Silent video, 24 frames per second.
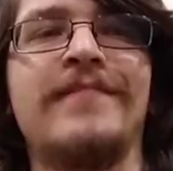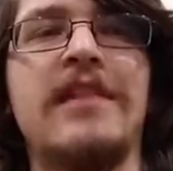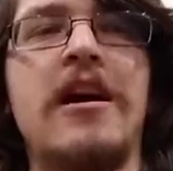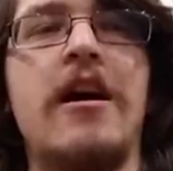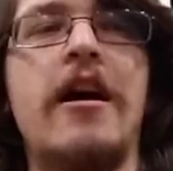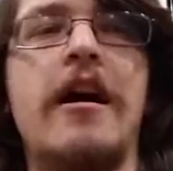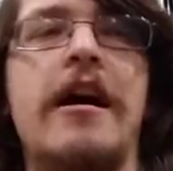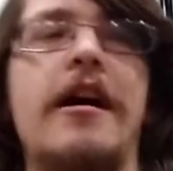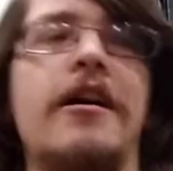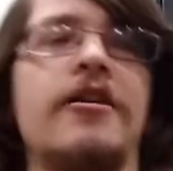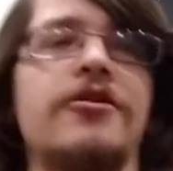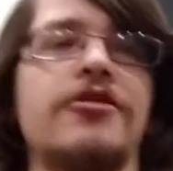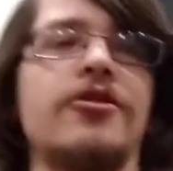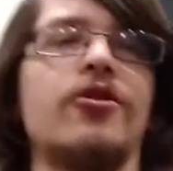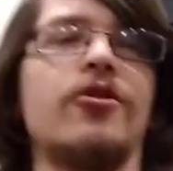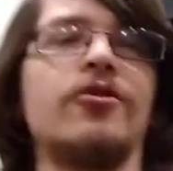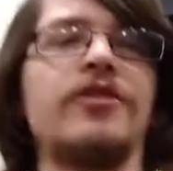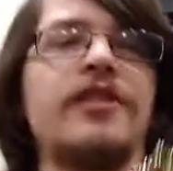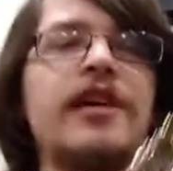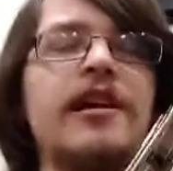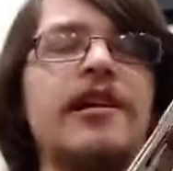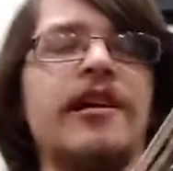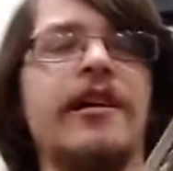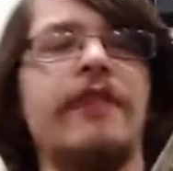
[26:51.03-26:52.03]
All right, here's Go
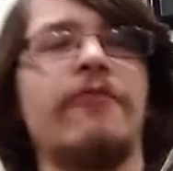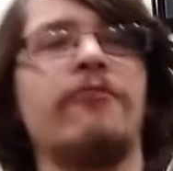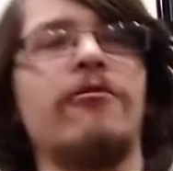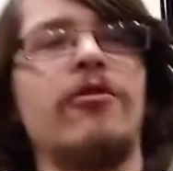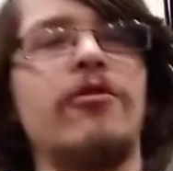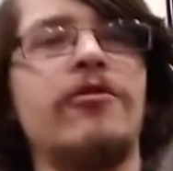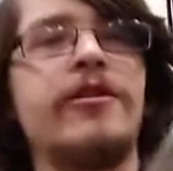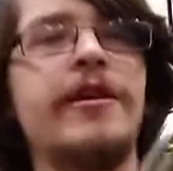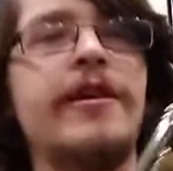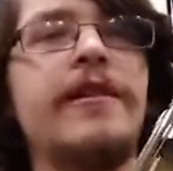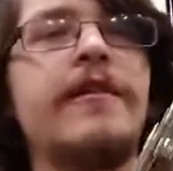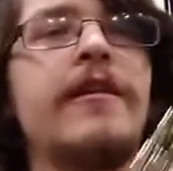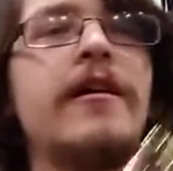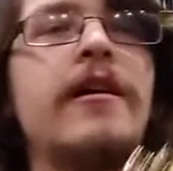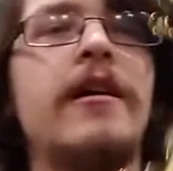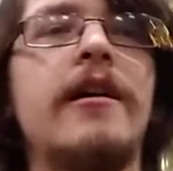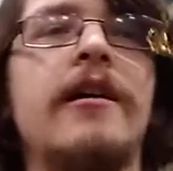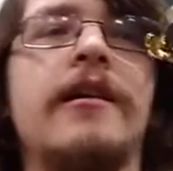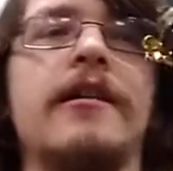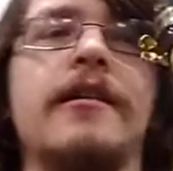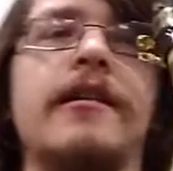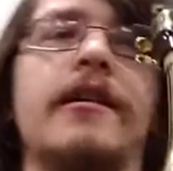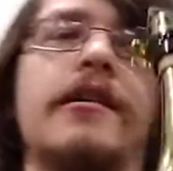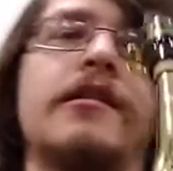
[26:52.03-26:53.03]
Tell Aunt Rhody,
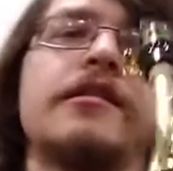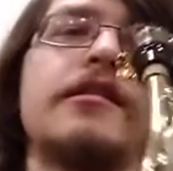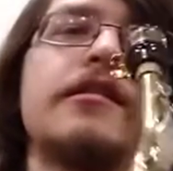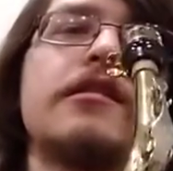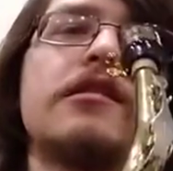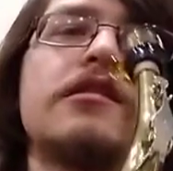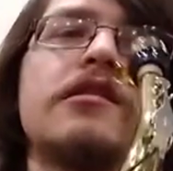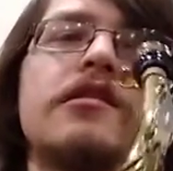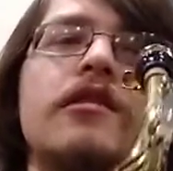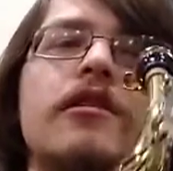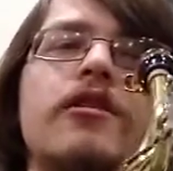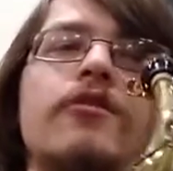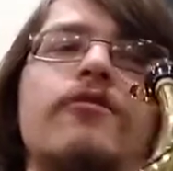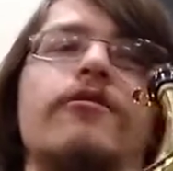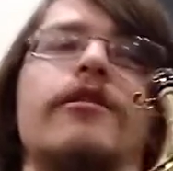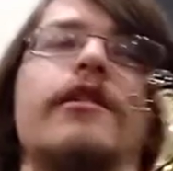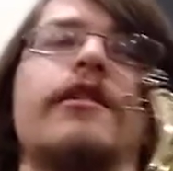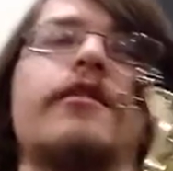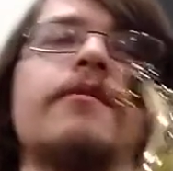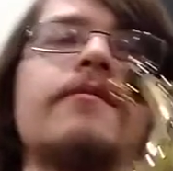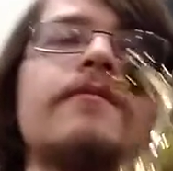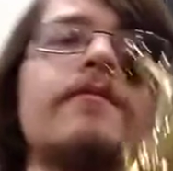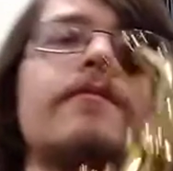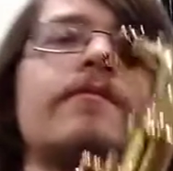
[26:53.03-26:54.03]
nice and slow.
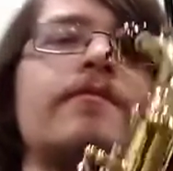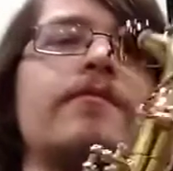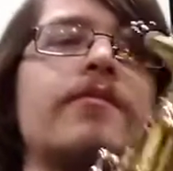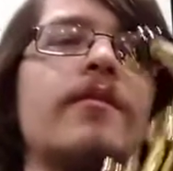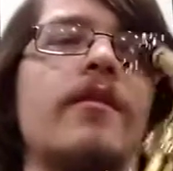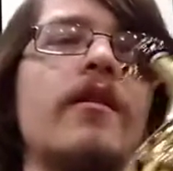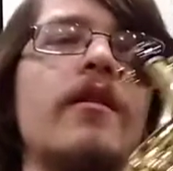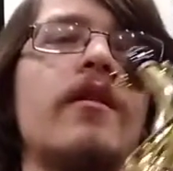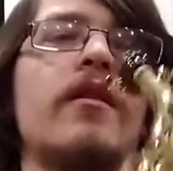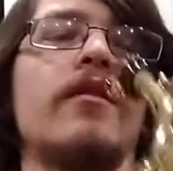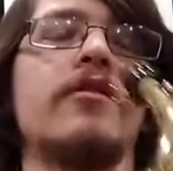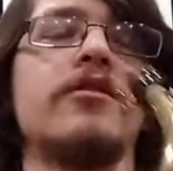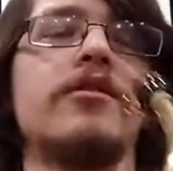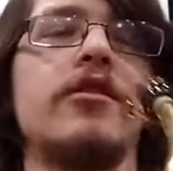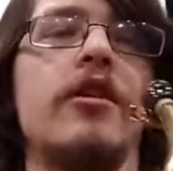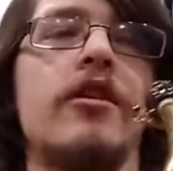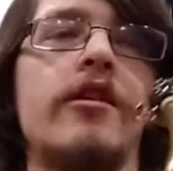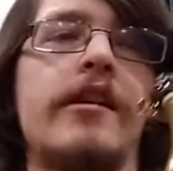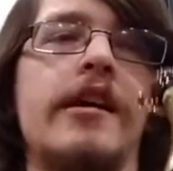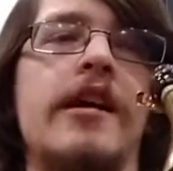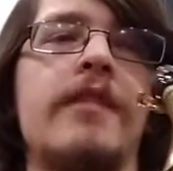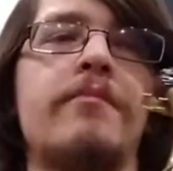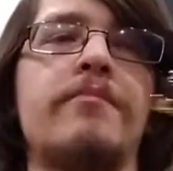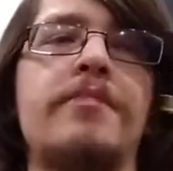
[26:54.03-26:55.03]
Ready?
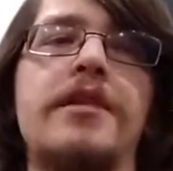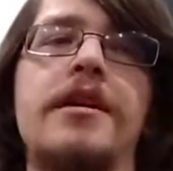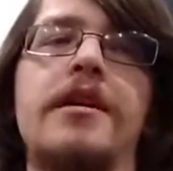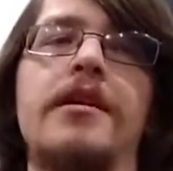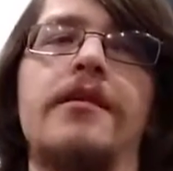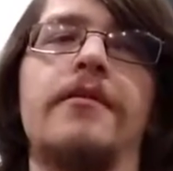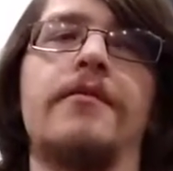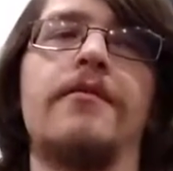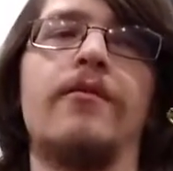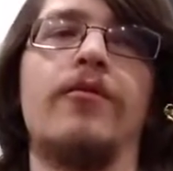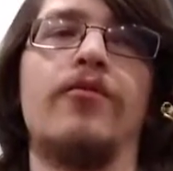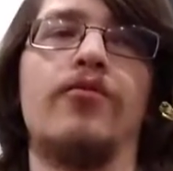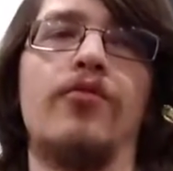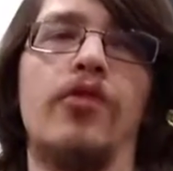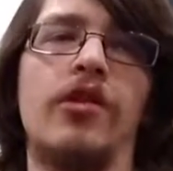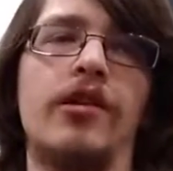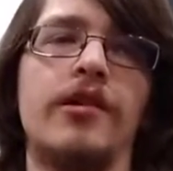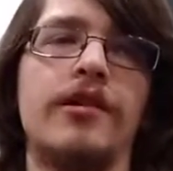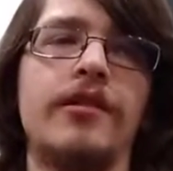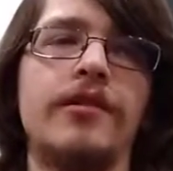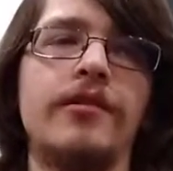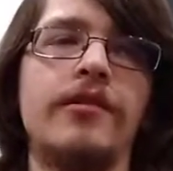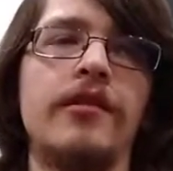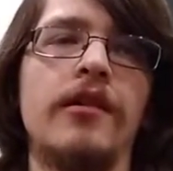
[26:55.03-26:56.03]
Starting on B.
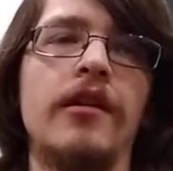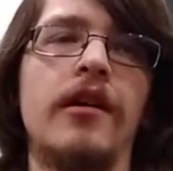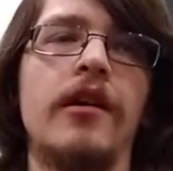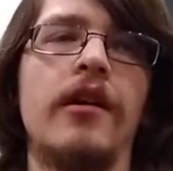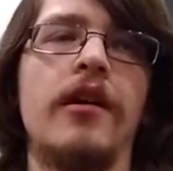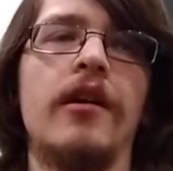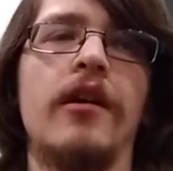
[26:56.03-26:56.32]
1,